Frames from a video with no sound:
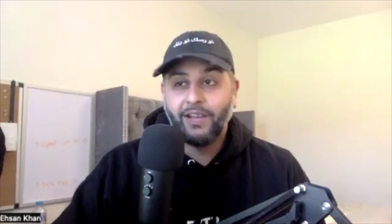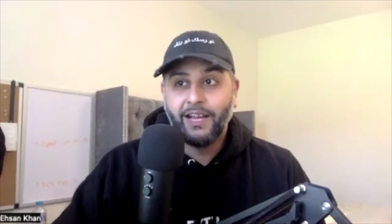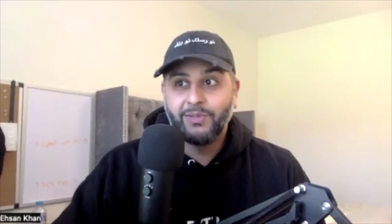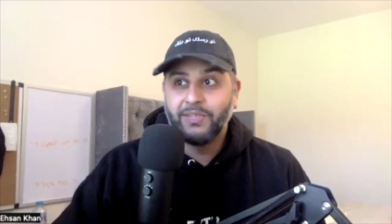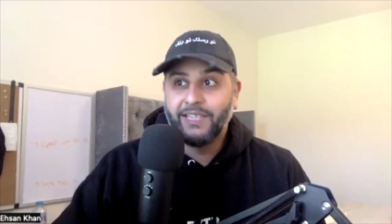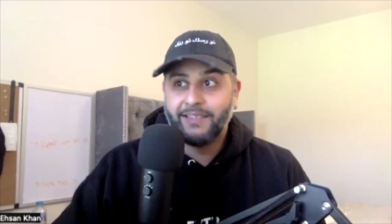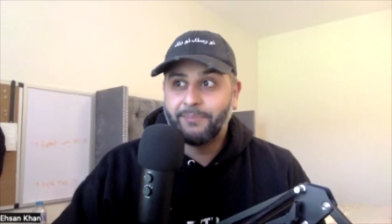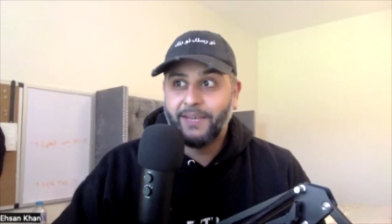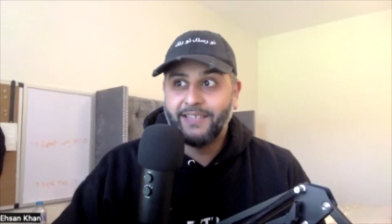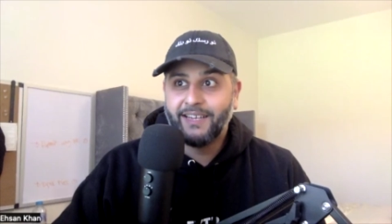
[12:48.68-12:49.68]
I was looking at the
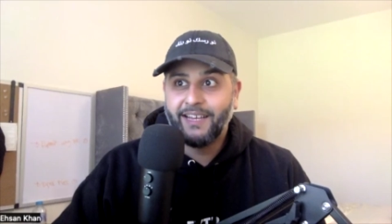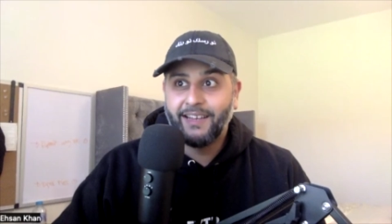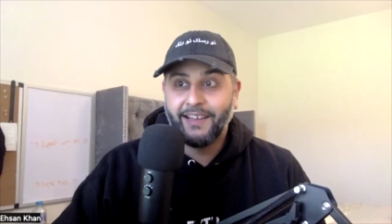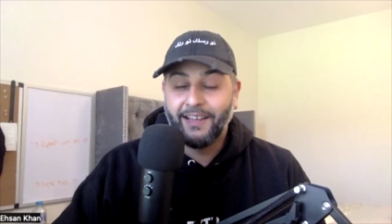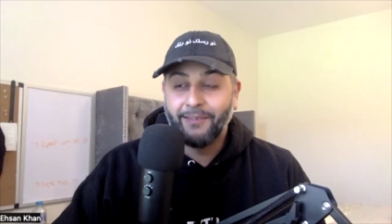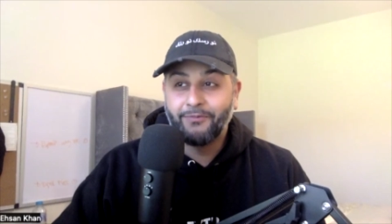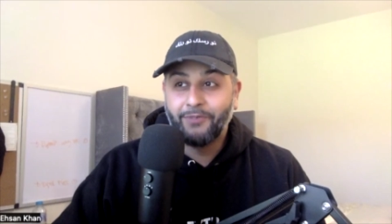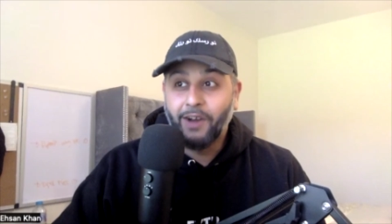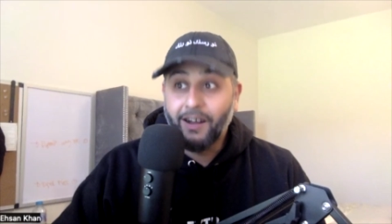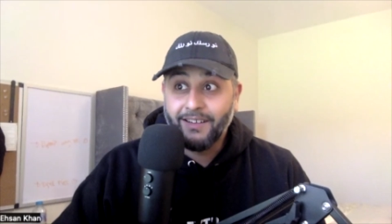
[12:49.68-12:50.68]
man's eye, like
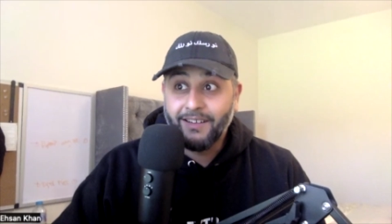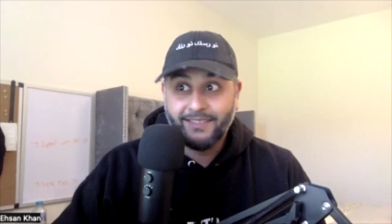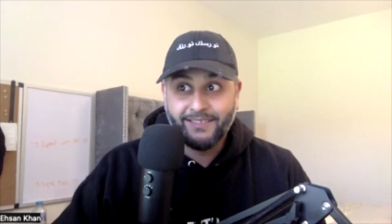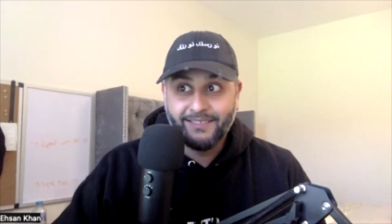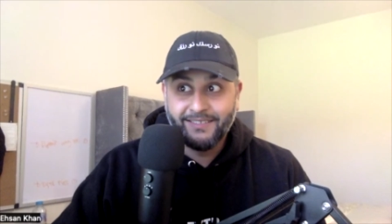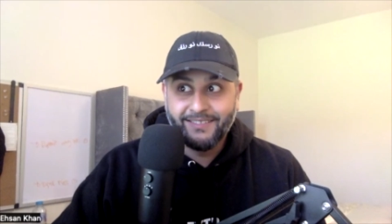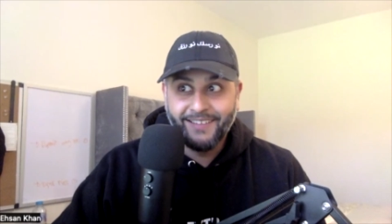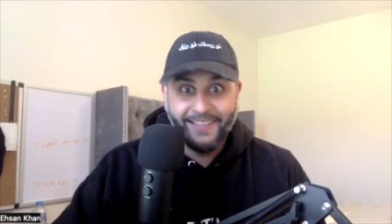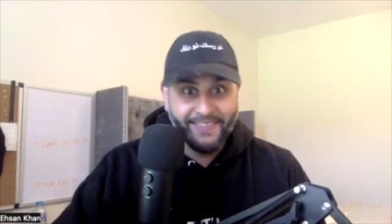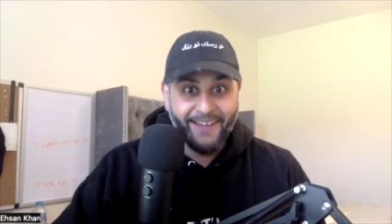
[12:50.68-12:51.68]
fuck,
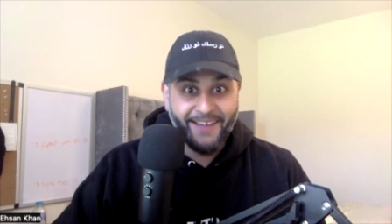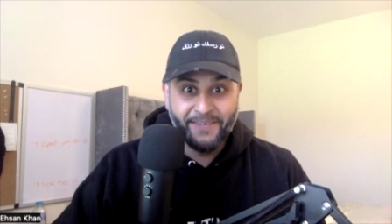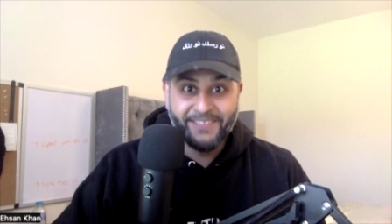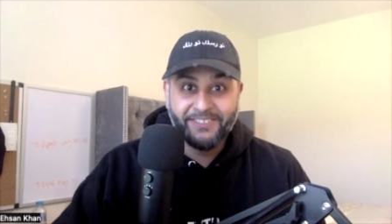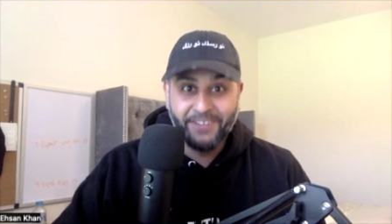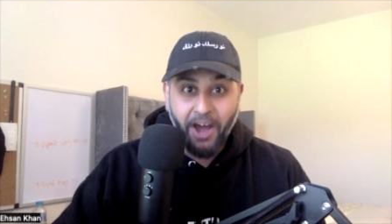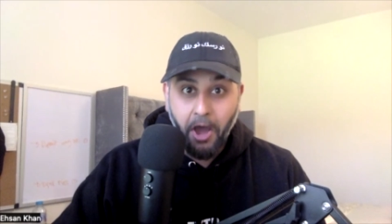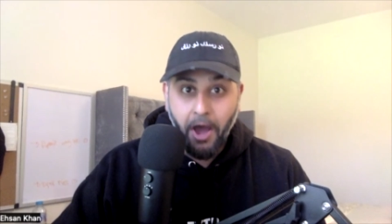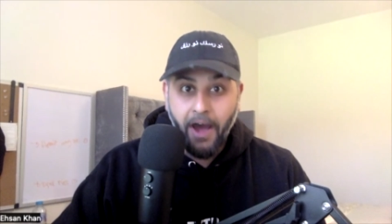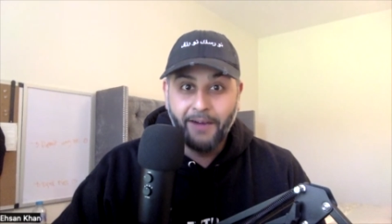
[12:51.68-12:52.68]
like that mm. must
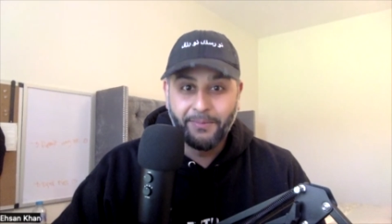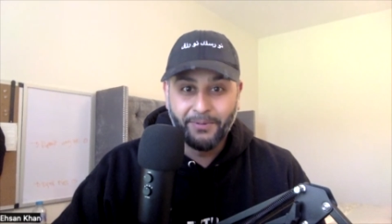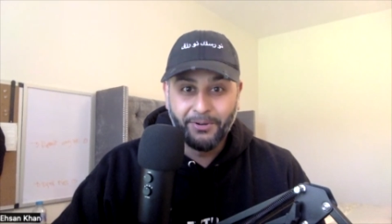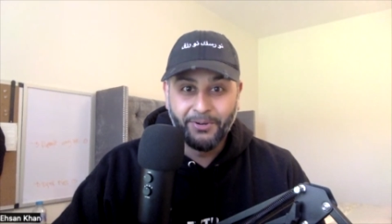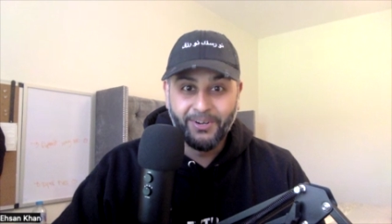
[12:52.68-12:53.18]
hurt, bro.